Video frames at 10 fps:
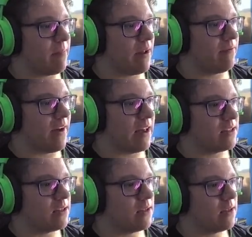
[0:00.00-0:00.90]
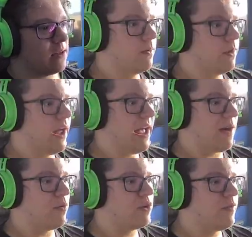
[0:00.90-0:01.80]
fast. Okay,
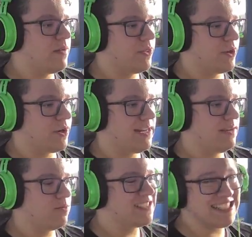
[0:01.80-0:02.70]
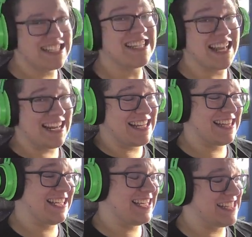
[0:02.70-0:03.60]
we're on round 30, which isn't
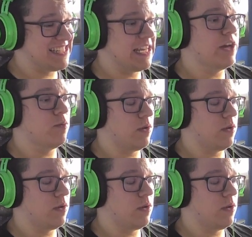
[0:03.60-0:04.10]
anything insane.